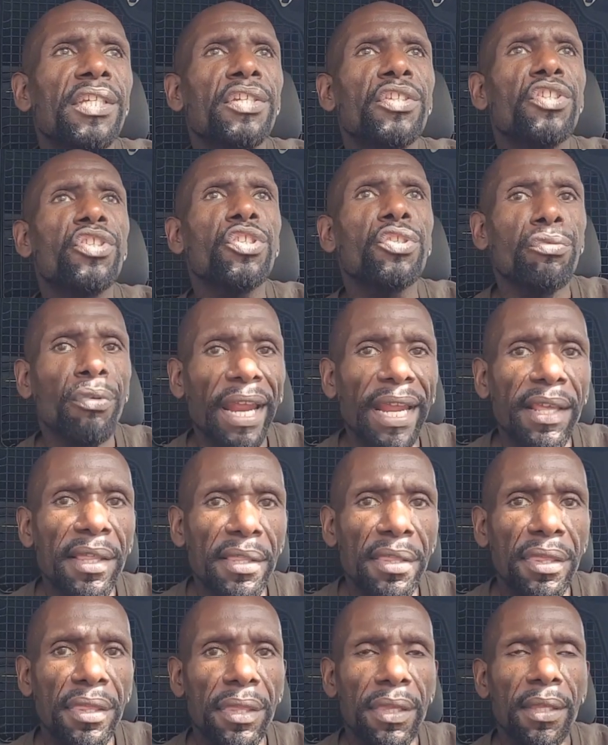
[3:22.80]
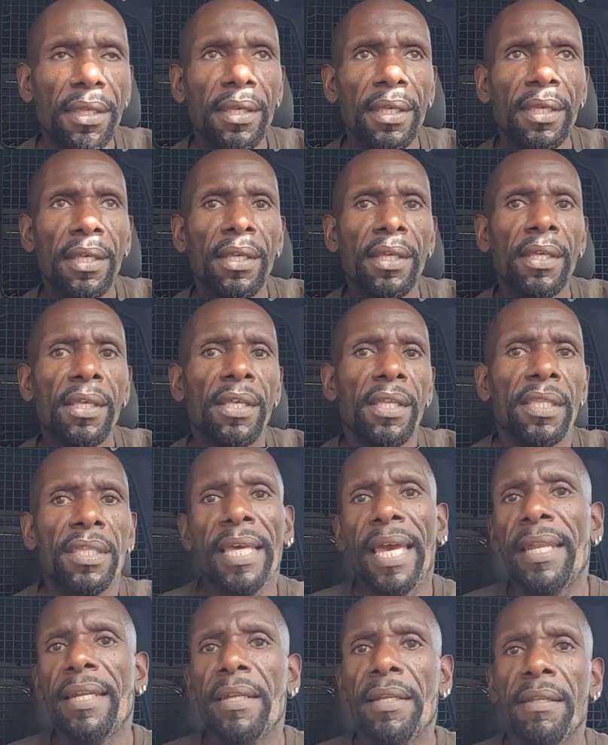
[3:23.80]
strength
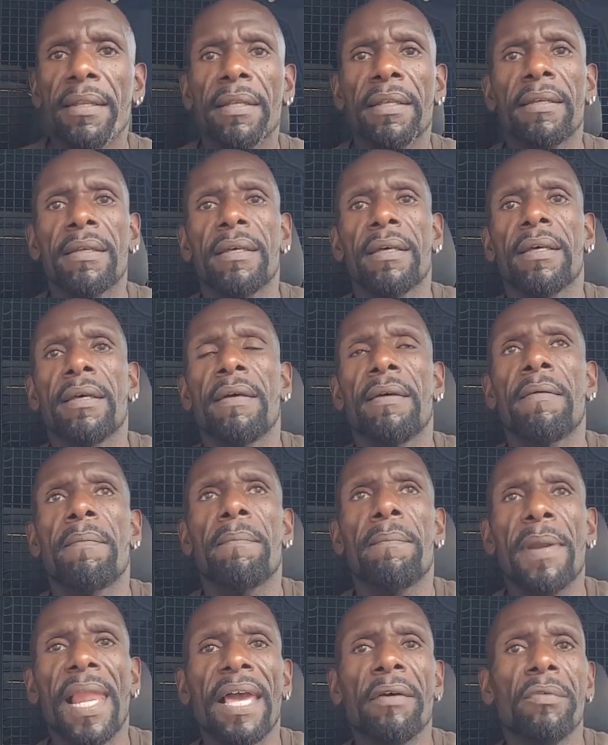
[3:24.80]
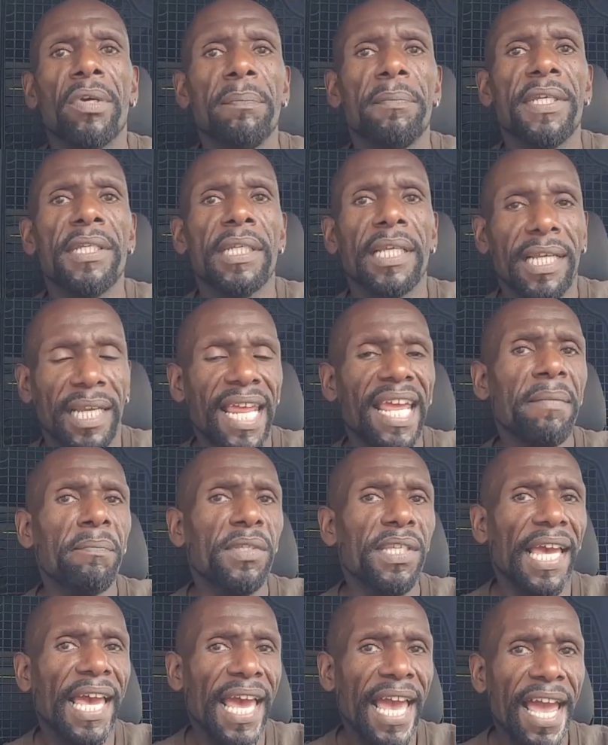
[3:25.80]
that black women claim
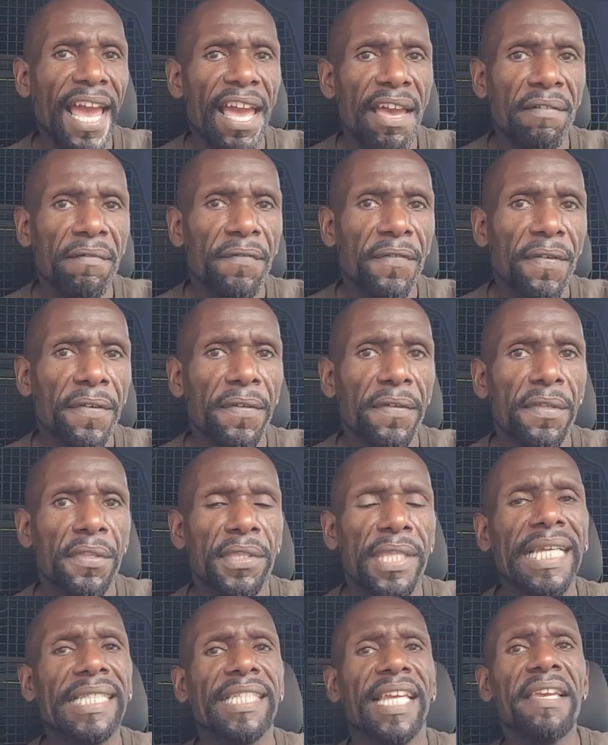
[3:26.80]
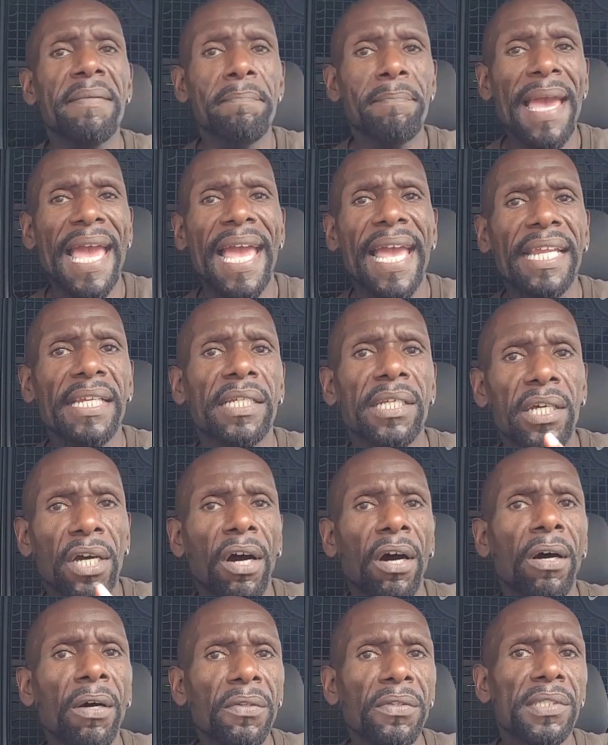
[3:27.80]
to have that a man
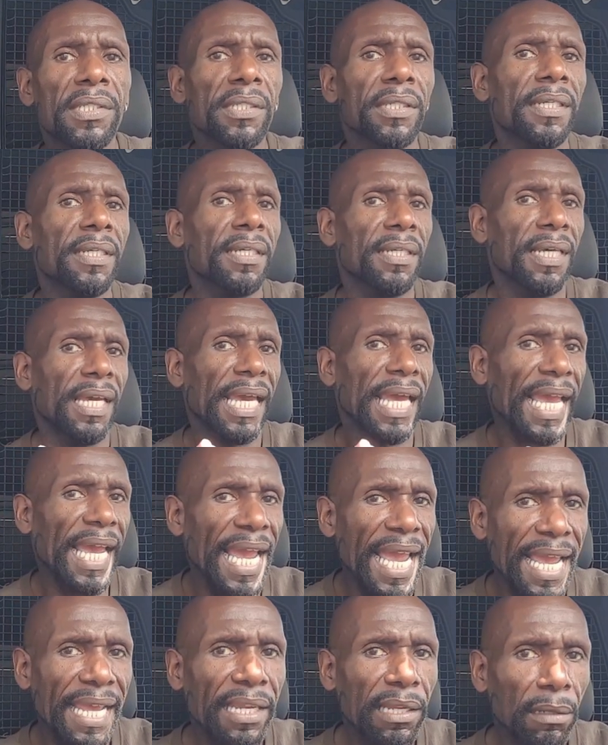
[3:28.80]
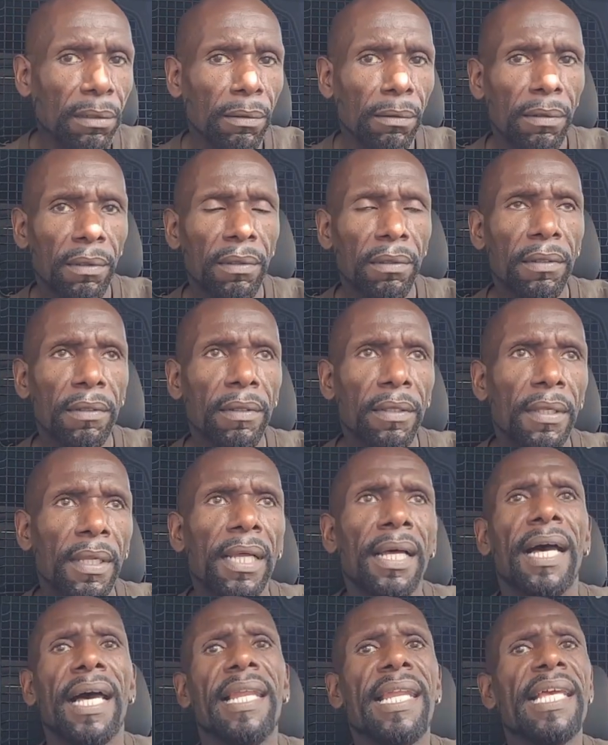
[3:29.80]
can't handle?
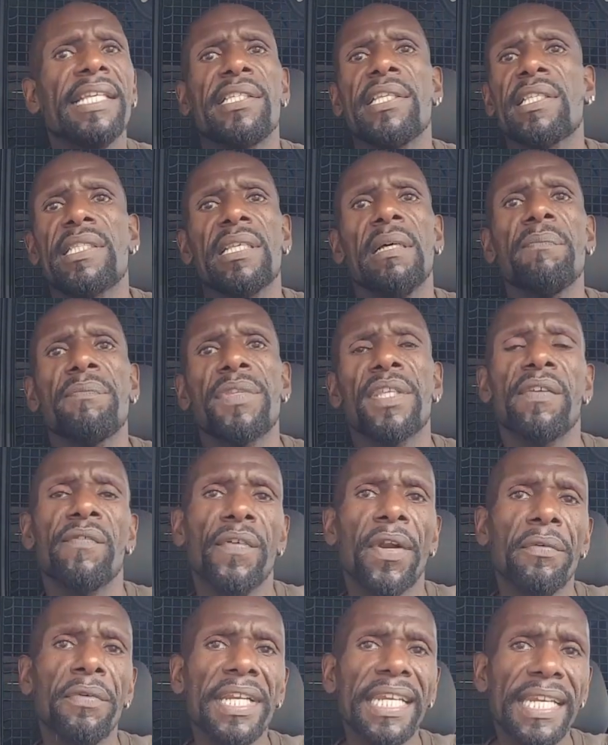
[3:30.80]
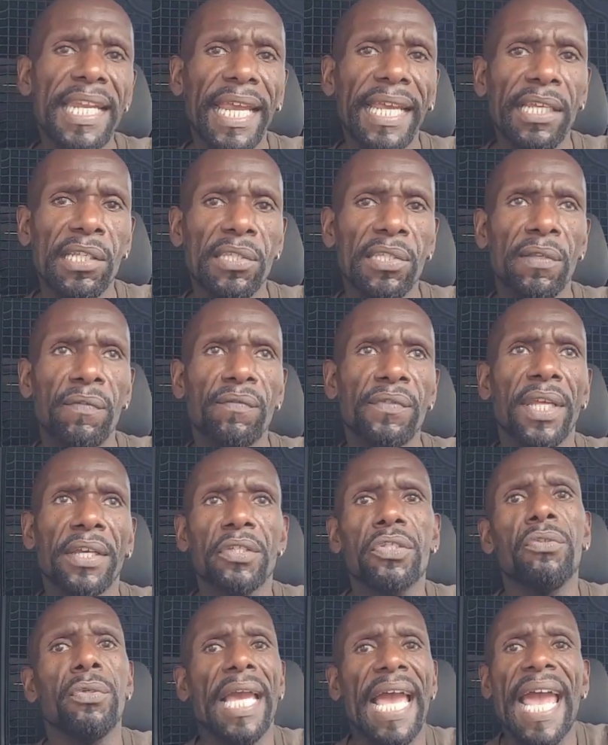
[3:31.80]
Unless it's something very negative. Now,
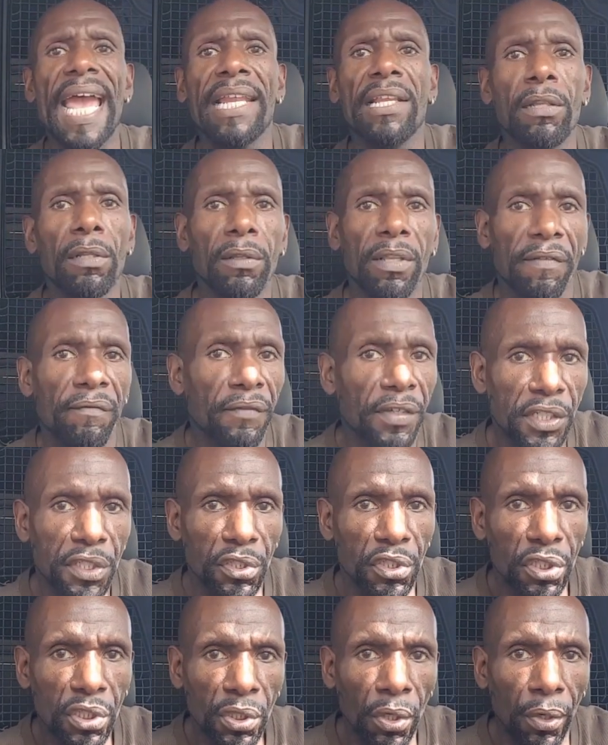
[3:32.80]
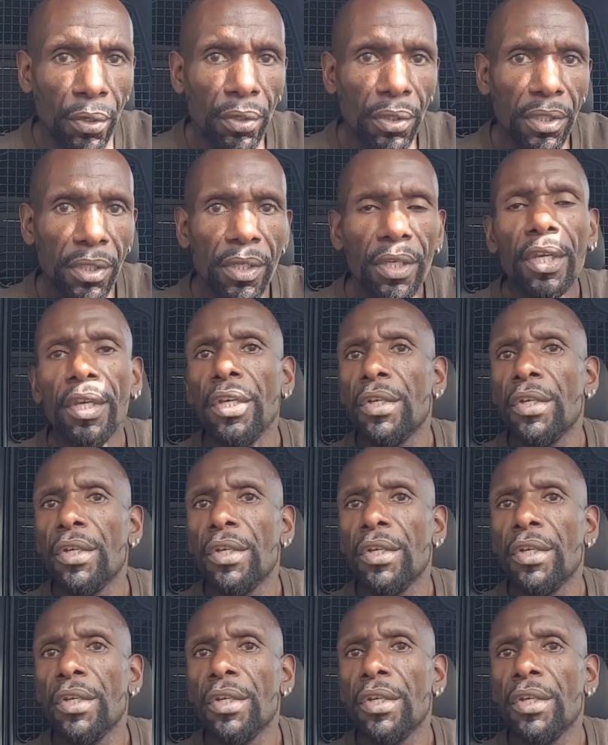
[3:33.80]
you handle a vicious dog,